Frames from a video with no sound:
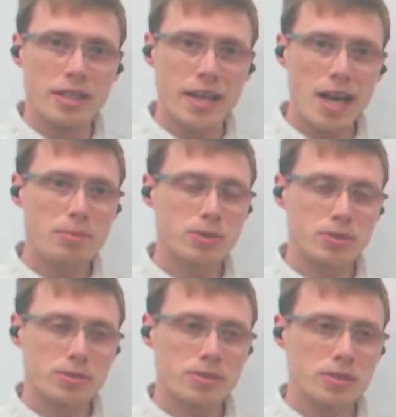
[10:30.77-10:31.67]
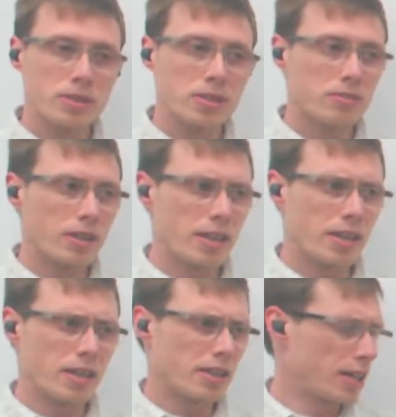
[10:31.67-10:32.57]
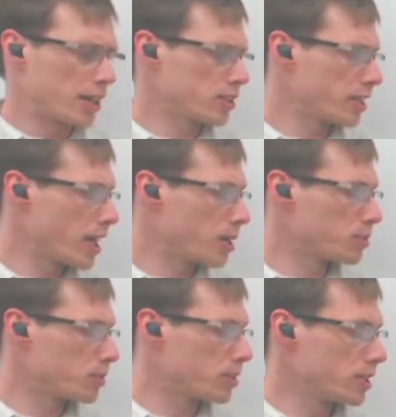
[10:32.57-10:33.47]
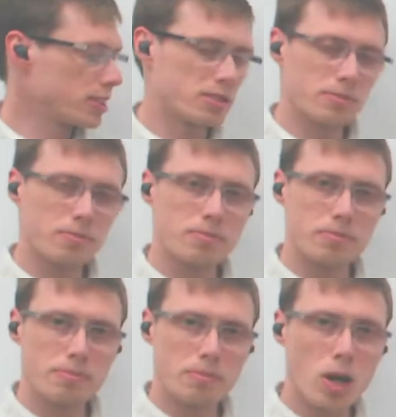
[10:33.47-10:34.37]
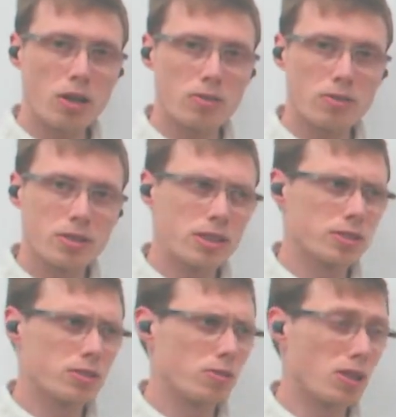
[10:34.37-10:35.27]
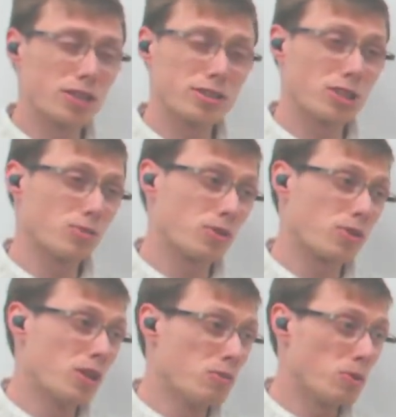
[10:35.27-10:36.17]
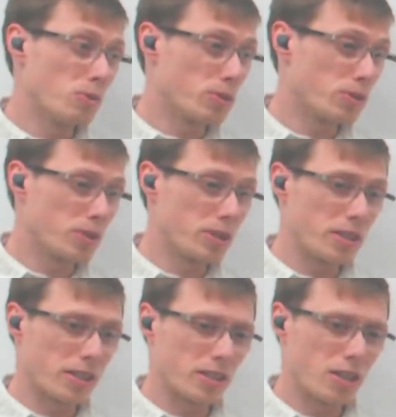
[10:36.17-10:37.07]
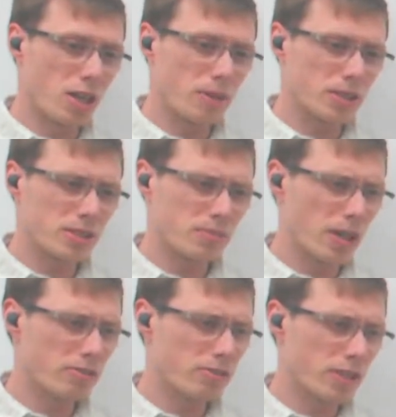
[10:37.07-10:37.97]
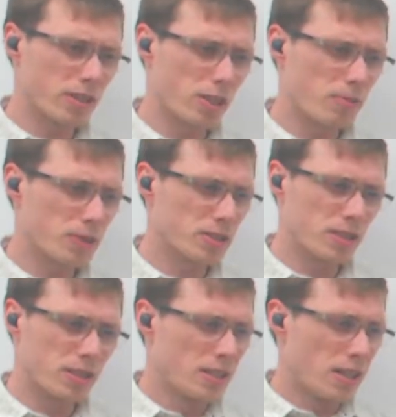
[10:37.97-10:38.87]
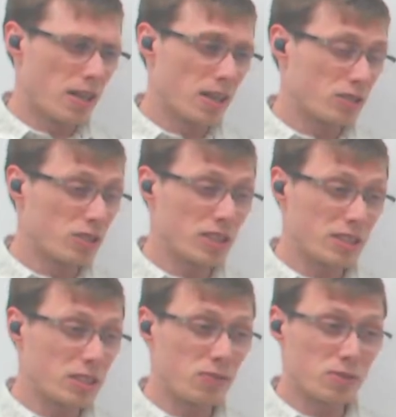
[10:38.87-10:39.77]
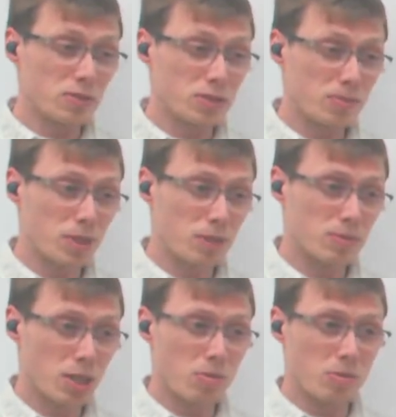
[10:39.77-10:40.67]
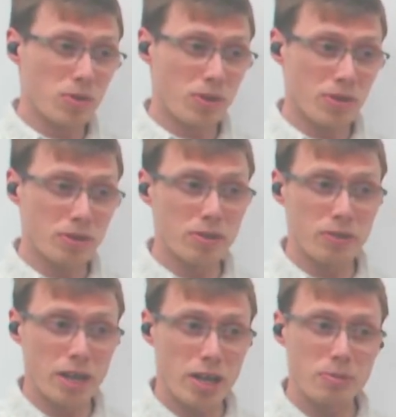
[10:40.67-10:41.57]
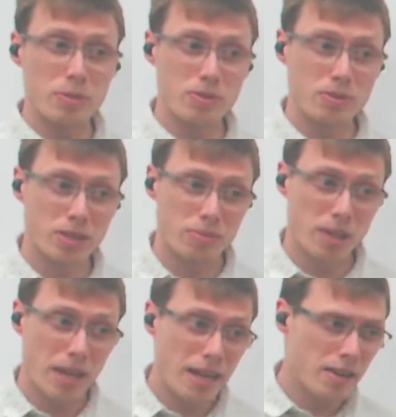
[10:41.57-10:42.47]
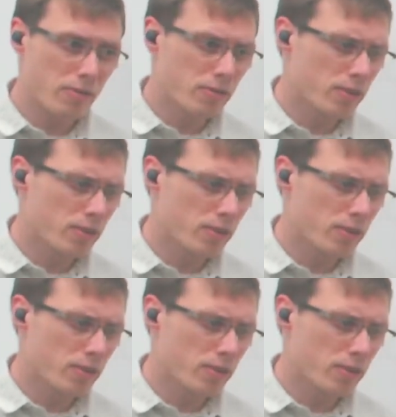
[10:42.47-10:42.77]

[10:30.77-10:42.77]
capture, right? And actually capture in a nice model. And so a lot of times with what we're doing in economics and microeconomics, it's really difficult sometimes to come up with a theory for how people are going to behave.